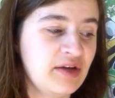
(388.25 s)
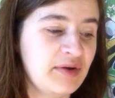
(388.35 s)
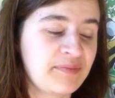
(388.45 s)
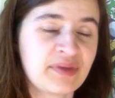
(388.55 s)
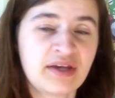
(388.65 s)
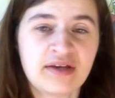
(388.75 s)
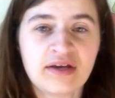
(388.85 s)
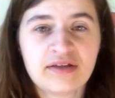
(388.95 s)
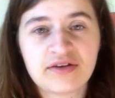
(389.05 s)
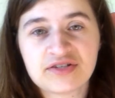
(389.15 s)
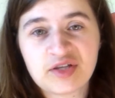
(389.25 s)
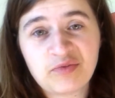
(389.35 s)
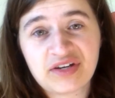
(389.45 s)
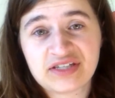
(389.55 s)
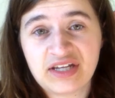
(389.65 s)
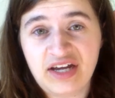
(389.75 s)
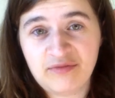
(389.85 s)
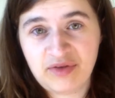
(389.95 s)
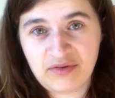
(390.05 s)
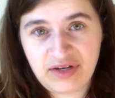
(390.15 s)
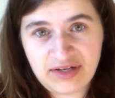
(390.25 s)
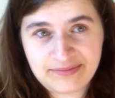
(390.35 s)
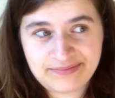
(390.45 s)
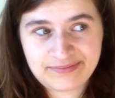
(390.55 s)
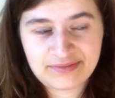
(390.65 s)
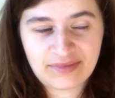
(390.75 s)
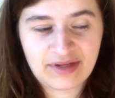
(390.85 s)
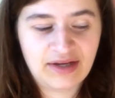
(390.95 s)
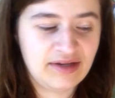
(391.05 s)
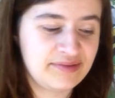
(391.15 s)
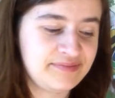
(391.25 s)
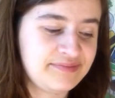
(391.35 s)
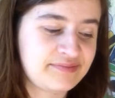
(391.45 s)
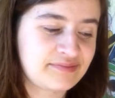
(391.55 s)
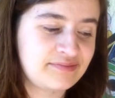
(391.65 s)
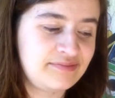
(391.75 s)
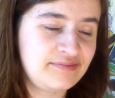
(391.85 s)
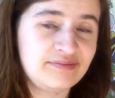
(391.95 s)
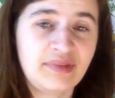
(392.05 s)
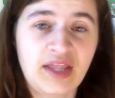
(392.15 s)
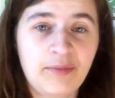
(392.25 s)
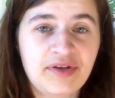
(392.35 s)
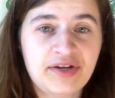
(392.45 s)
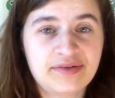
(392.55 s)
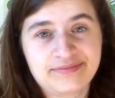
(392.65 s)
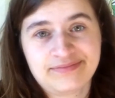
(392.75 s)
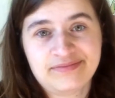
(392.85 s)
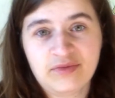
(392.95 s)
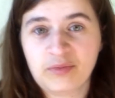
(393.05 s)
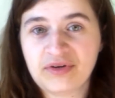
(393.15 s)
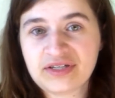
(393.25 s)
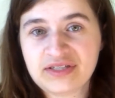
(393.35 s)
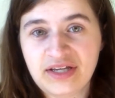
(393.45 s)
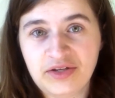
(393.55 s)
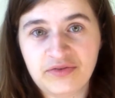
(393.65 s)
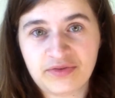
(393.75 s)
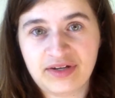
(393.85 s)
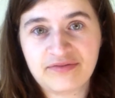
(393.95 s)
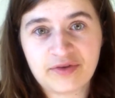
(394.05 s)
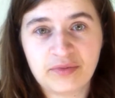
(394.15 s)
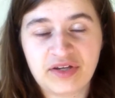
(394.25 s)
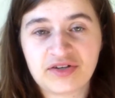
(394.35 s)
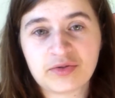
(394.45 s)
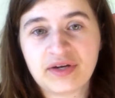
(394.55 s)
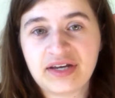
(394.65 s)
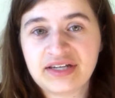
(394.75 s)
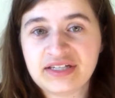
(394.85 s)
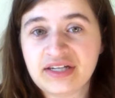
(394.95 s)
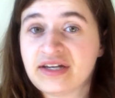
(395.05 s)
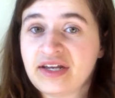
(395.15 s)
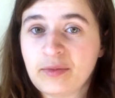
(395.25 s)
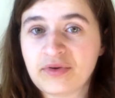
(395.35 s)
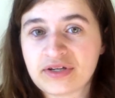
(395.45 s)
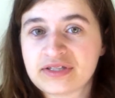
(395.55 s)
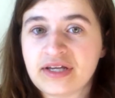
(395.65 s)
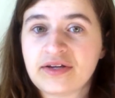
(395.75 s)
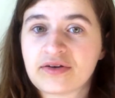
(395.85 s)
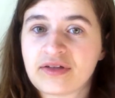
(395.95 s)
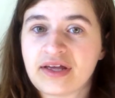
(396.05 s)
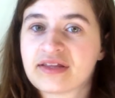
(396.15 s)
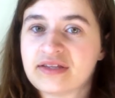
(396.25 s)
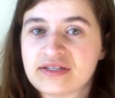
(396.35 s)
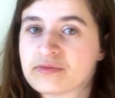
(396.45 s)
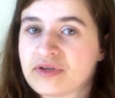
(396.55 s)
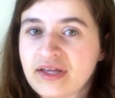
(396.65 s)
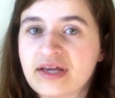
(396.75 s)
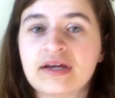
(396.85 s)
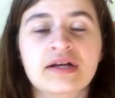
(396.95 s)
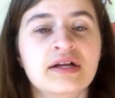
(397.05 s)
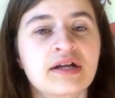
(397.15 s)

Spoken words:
anyway, those are the books that I've been reading, and let me know what books that you've read from the year 2019, any books that you're like, this really